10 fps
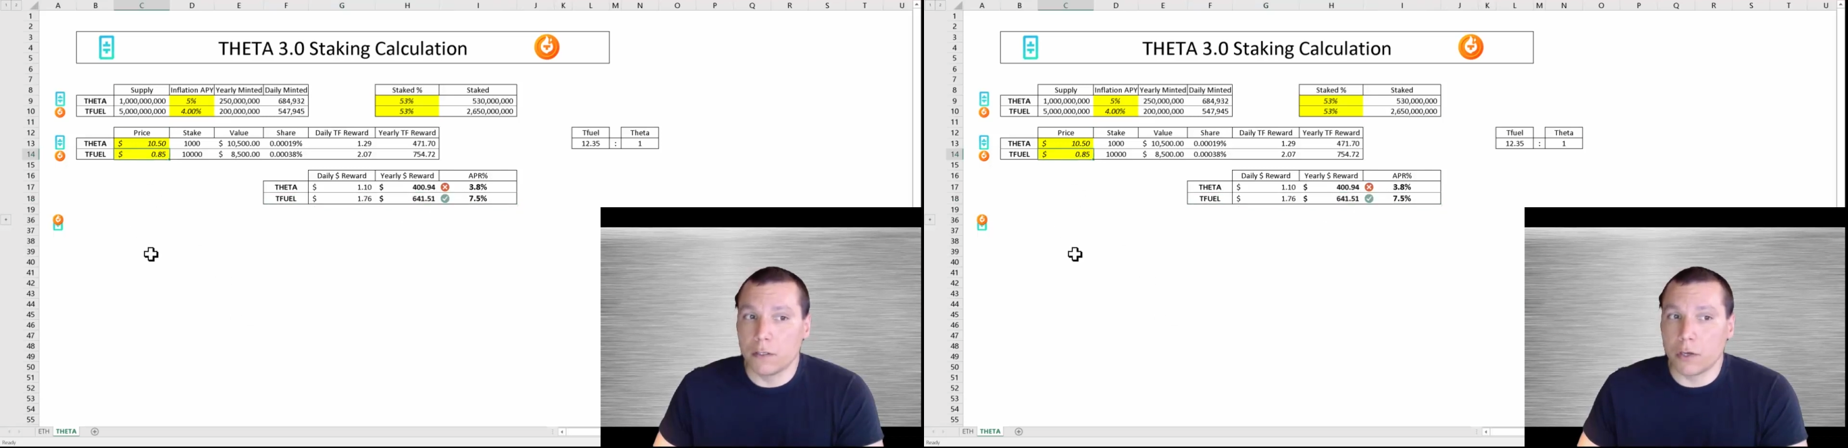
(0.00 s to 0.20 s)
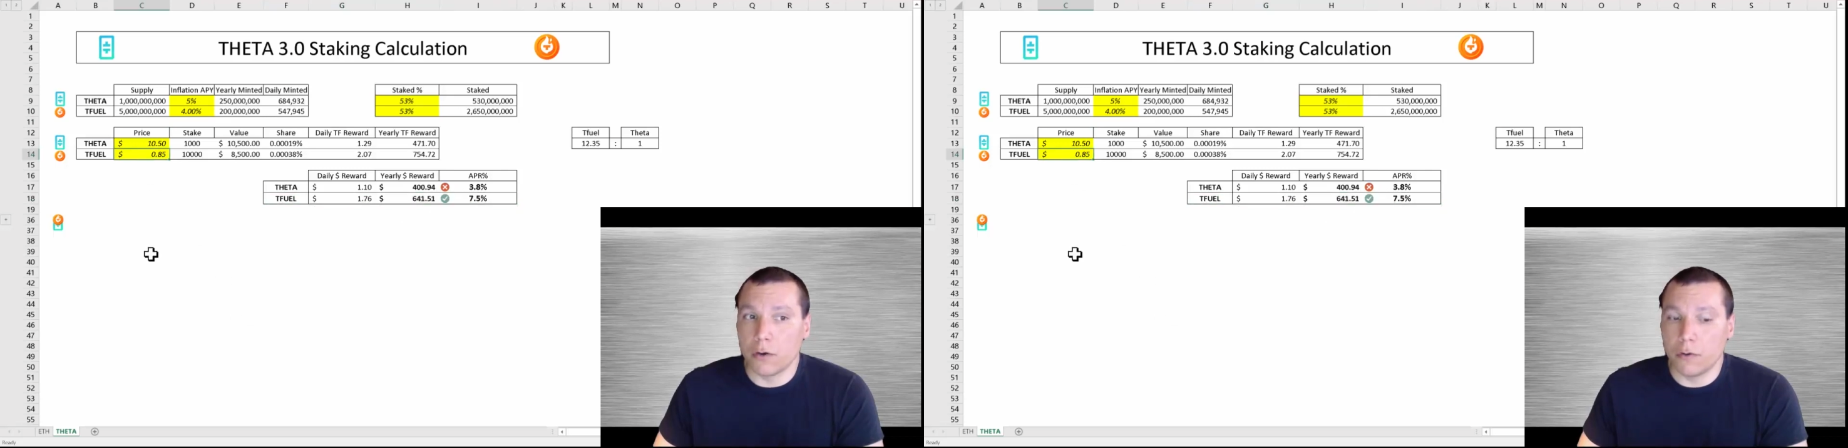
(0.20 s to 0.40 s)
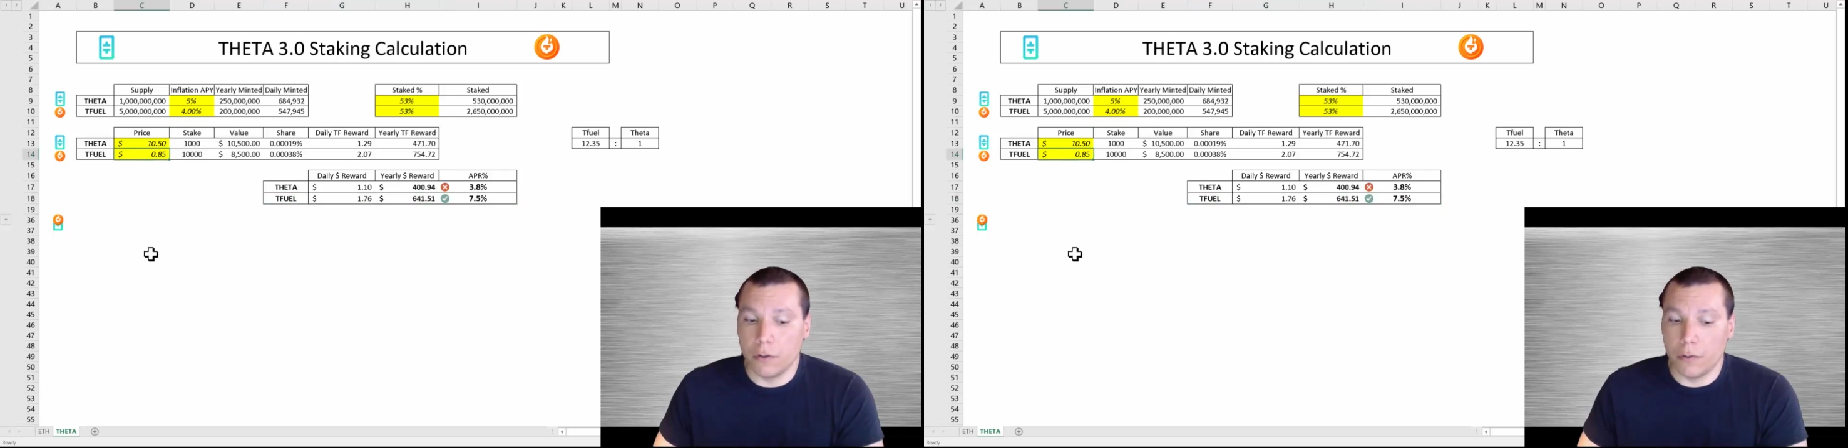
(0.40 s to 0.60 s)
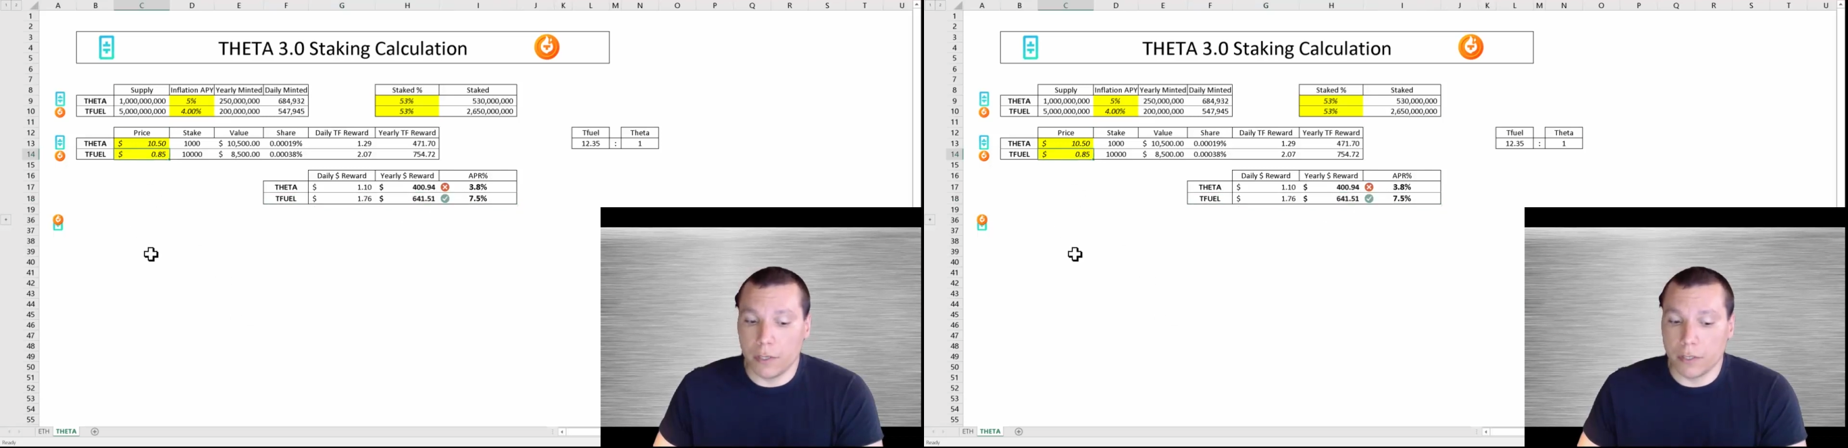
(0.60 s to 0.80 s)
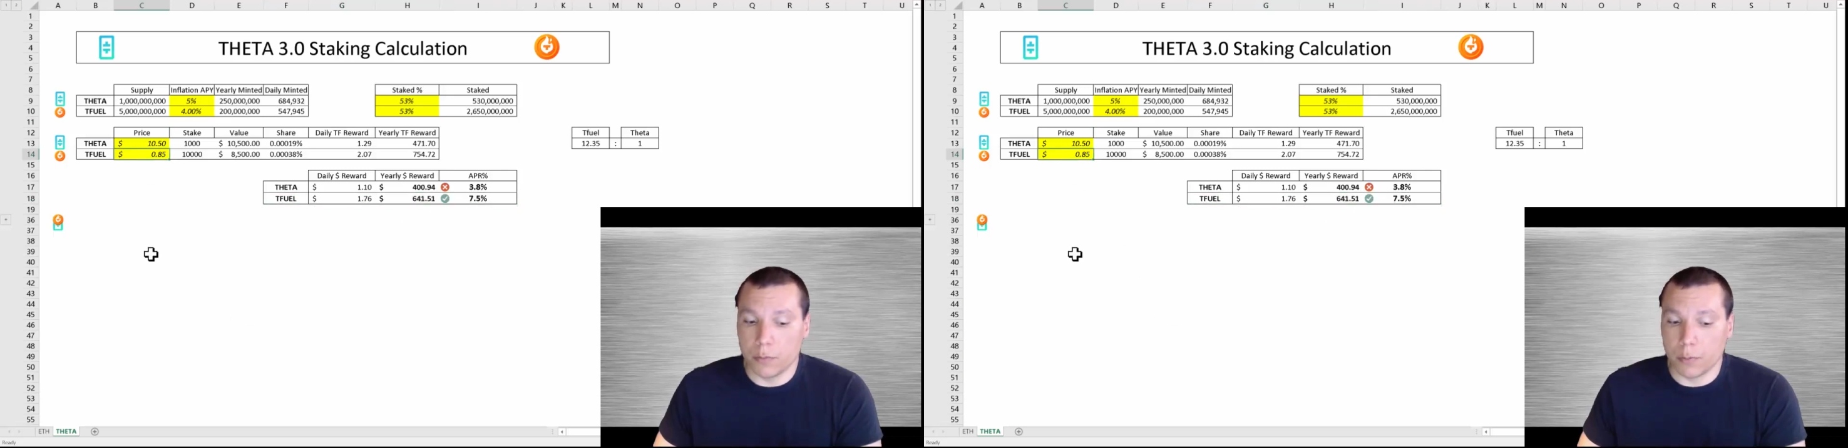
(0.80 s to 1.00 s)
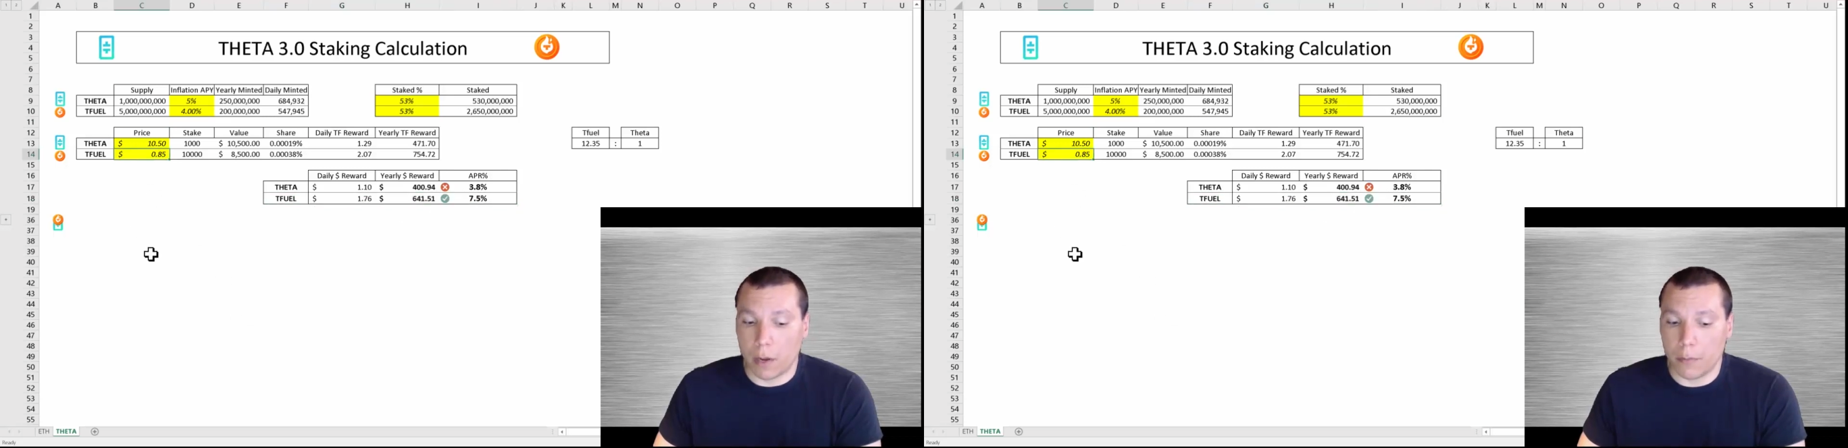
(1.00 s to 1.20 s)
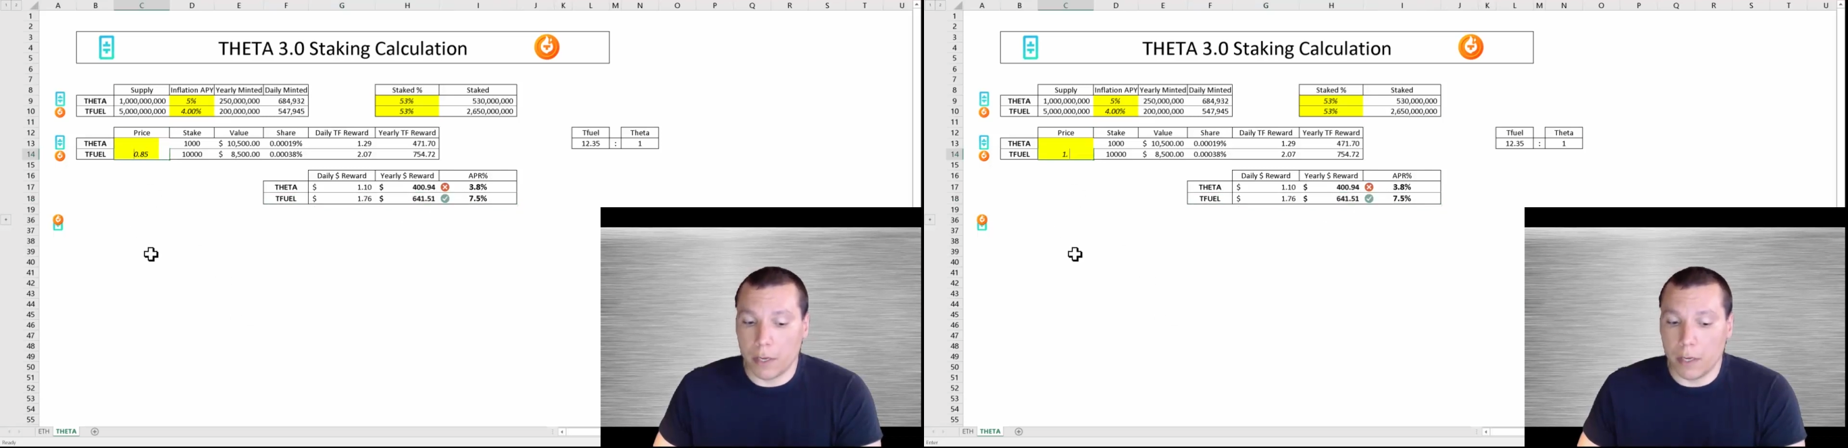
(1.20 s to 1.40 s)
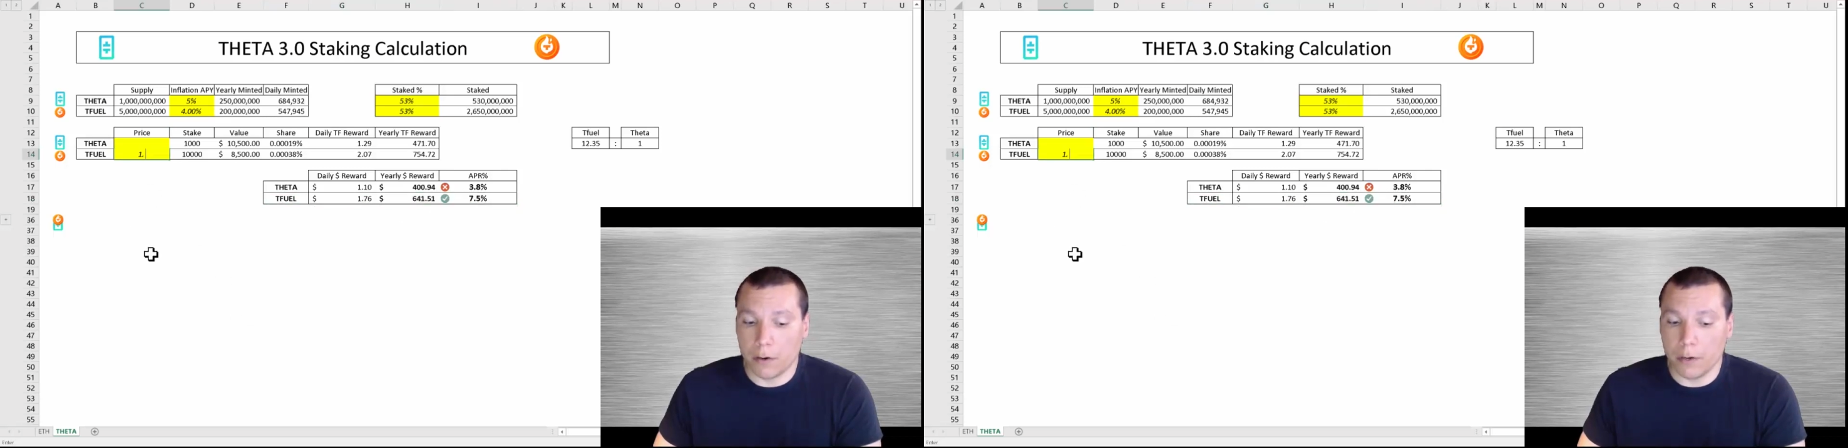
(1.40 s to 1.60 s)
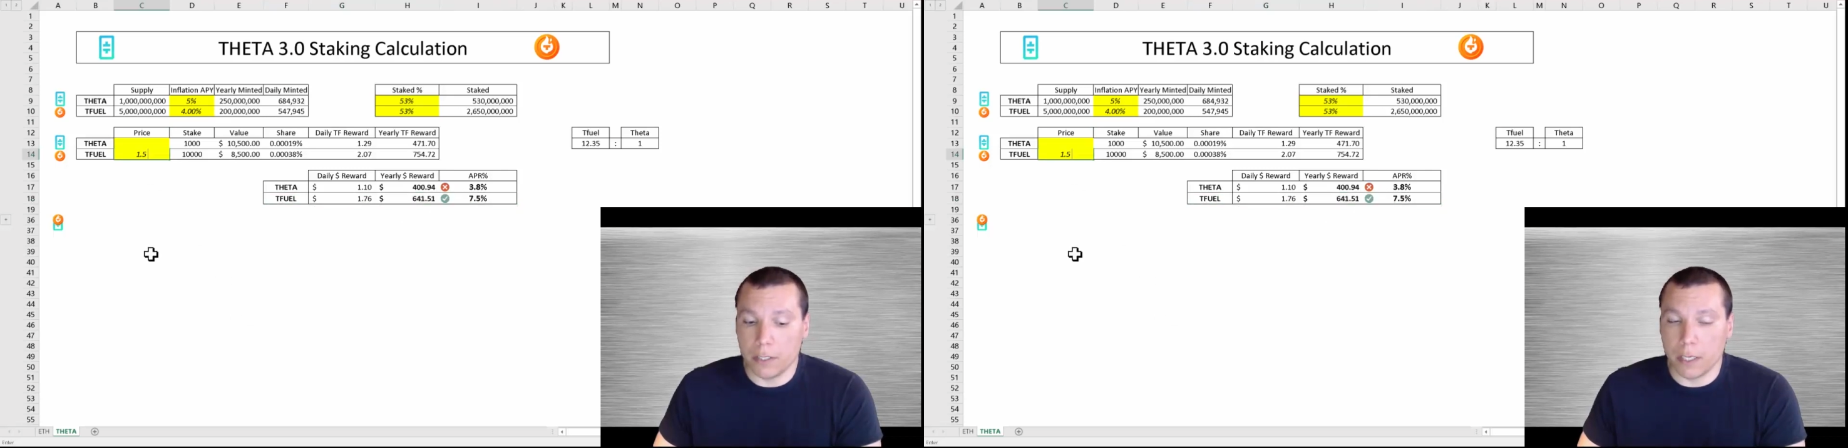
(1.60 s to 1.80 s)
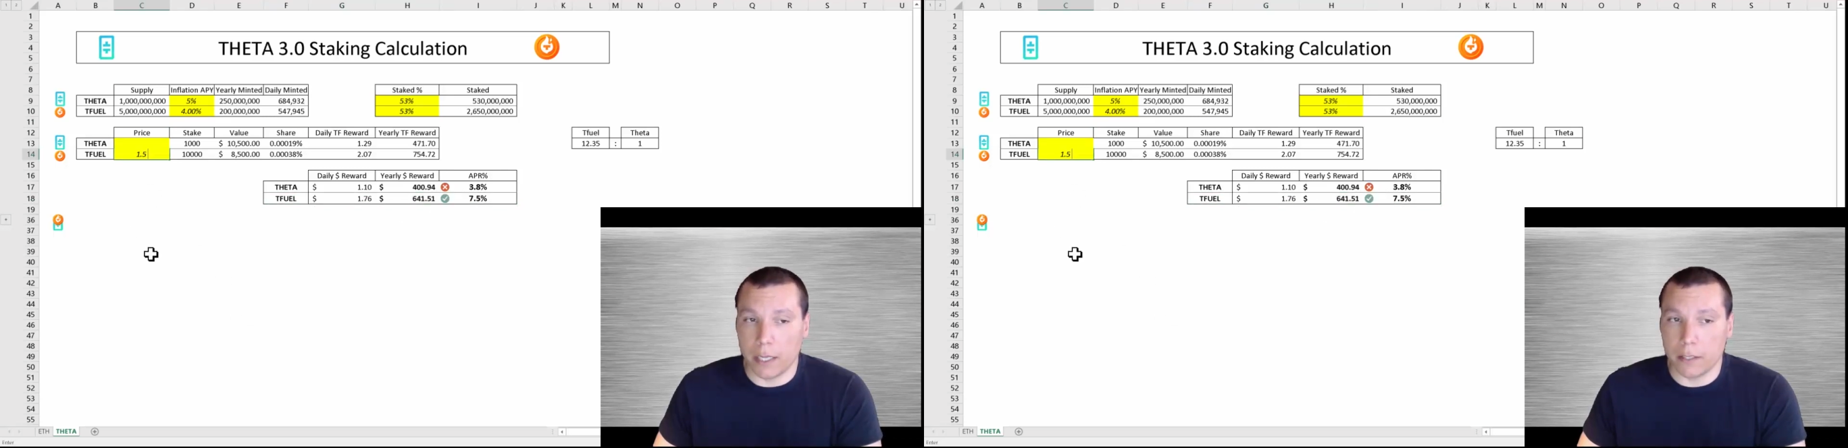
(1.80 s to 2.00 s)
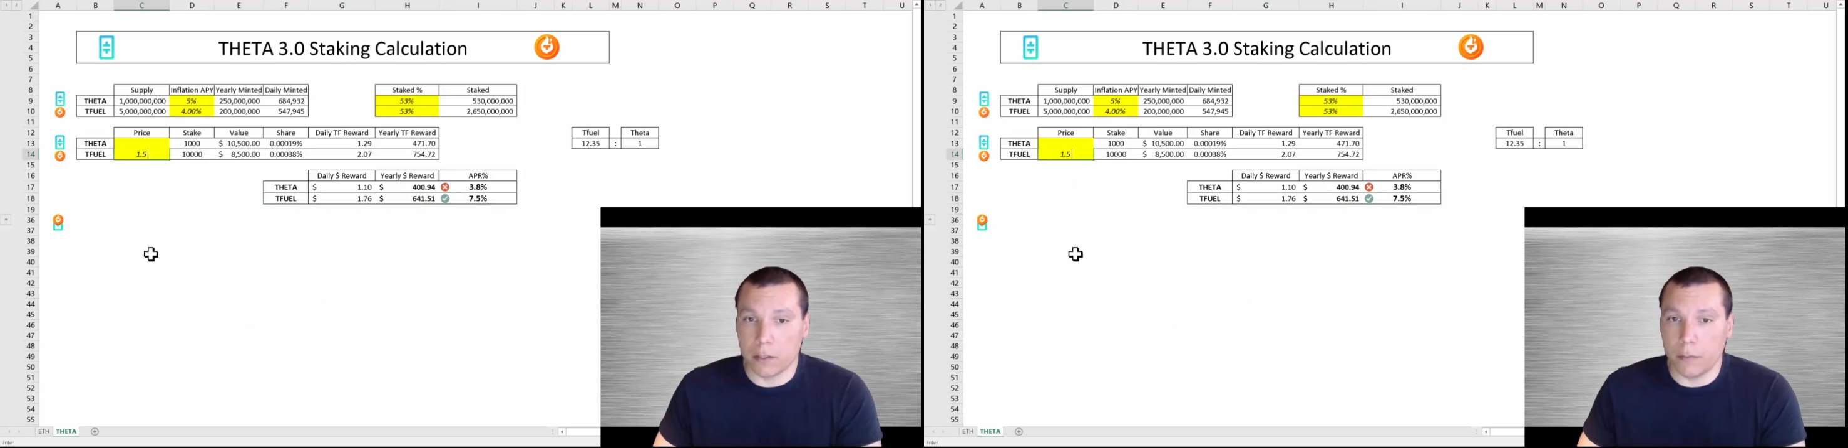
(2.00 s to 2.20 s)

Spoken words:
So this is probably going to increase again.